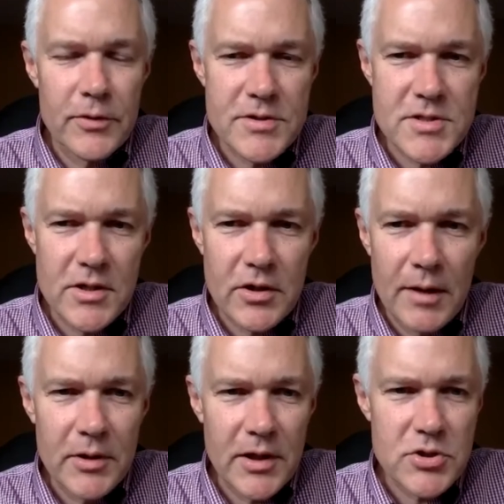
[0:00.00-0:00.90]
is it a
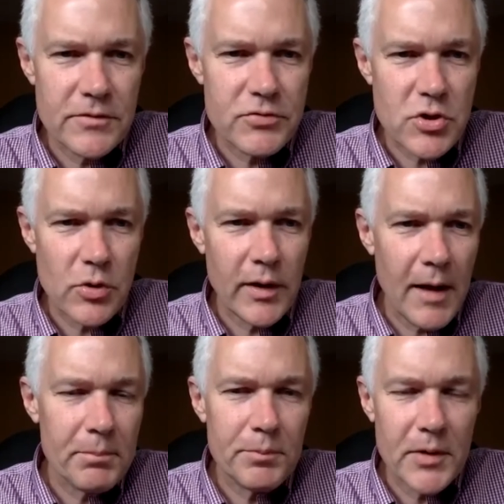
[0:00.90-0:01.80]
combination of showing
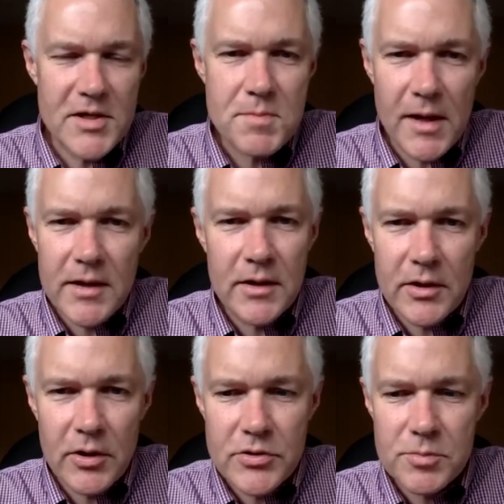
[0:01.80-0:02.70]
up plus making a
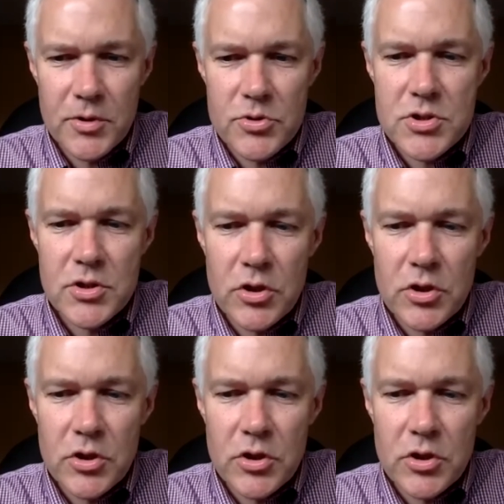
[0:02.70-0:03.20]
contribution?